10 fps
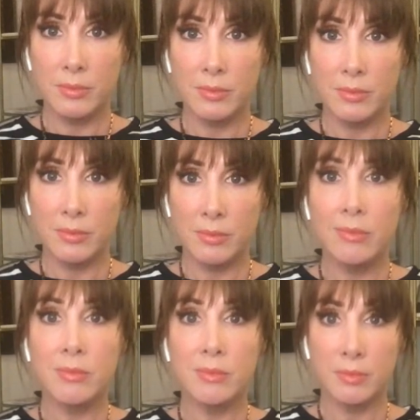
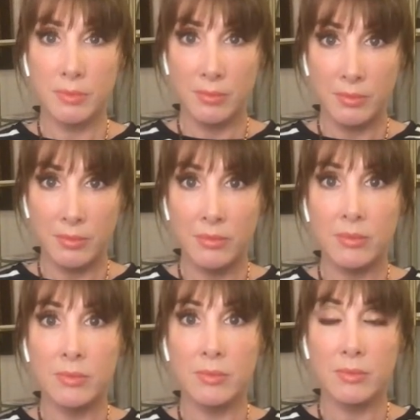
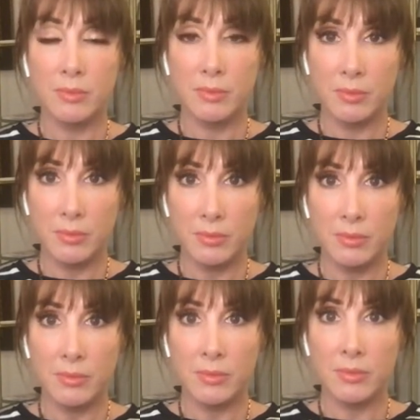
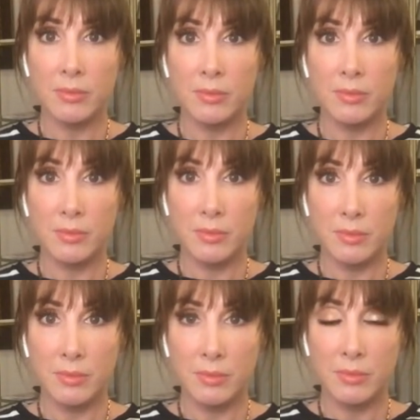
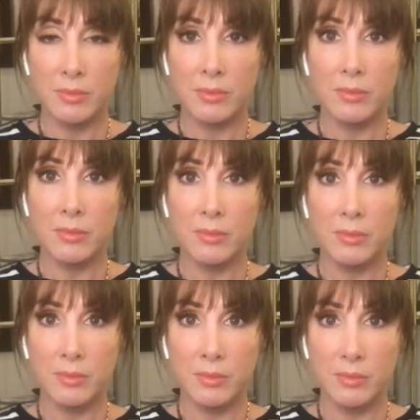
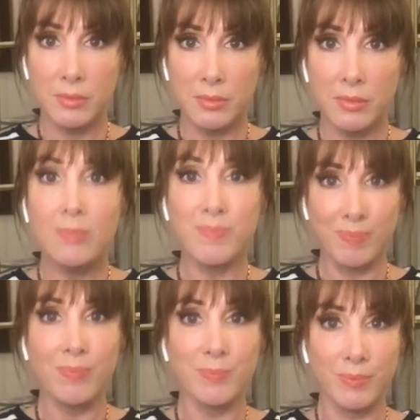
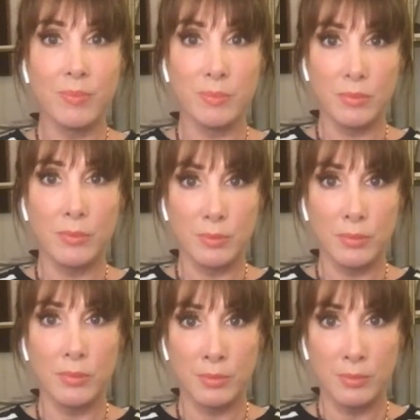
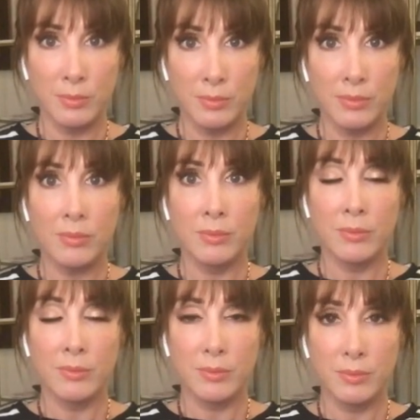
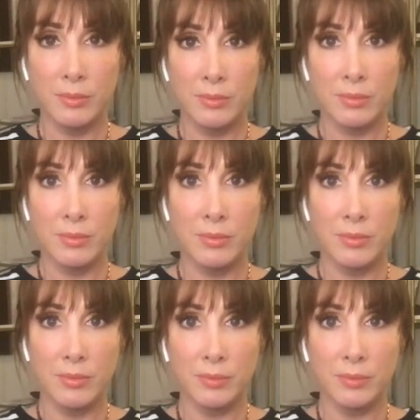[no speech]